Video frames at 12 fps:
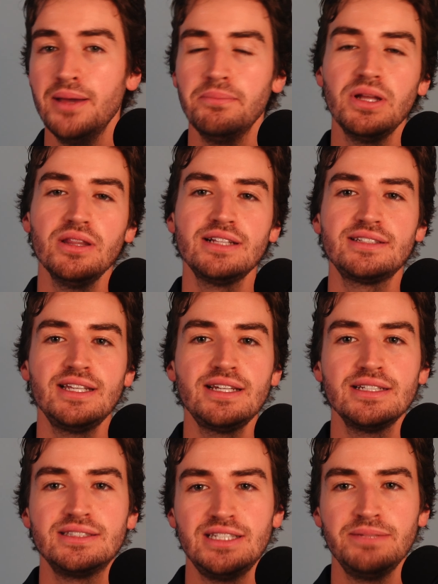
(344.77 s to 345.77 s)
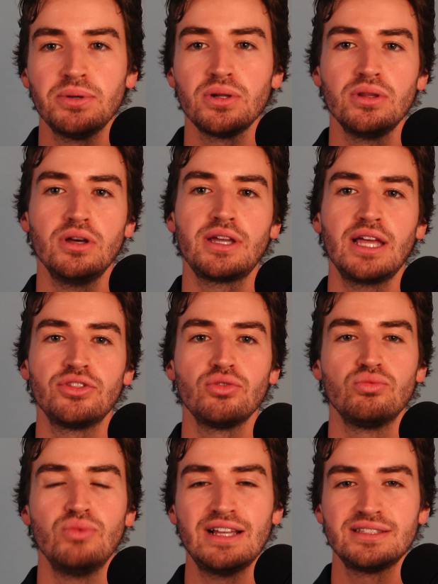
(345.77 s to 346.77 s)
but let's take a deeper look at the
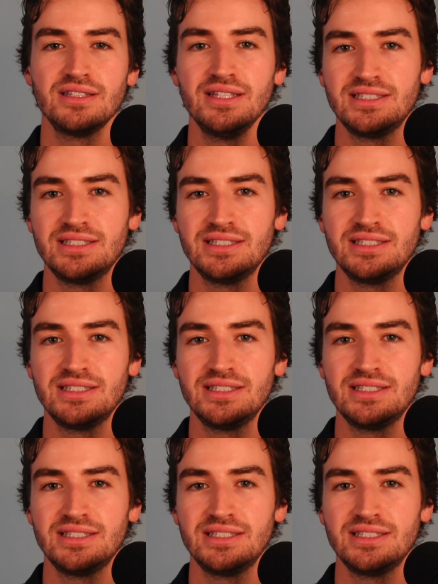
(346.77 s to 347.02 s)
rest of the